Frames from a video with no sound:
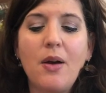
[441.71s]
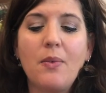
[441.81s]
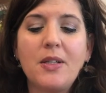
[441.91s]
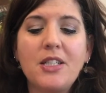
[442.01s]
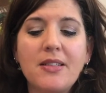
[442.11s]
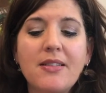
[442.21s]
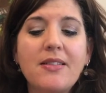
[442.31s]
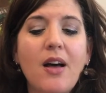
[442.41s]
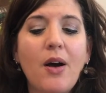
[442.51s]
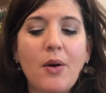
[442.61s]
When Jesus
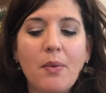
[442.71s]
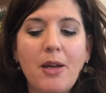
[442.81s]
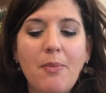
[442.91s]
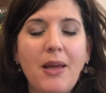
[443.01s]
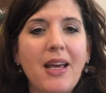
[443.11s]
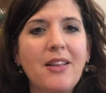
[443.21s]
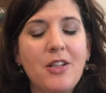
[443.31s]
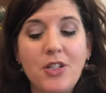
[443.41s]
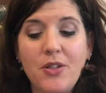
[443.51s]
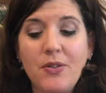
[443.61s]
saw her weeping and the
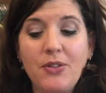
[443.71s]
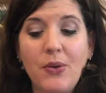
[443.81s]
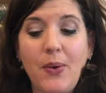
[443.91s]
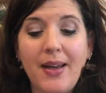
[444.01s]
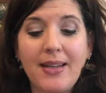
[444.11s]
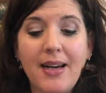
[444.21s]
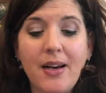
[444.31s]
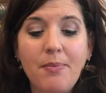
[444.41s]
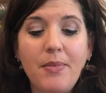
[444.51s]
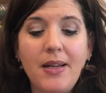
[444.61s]
Jews Jesus saw
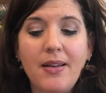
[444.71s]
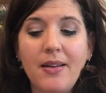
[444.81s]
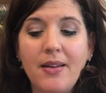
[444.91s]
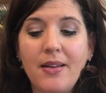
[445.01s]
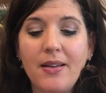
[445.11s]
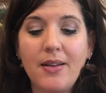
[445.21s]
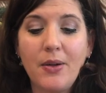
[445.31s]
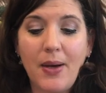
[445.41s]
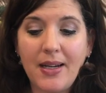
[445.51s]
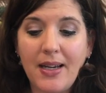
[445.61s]
her weeping and the Jews
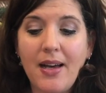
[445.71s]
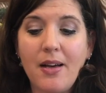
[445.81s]
who had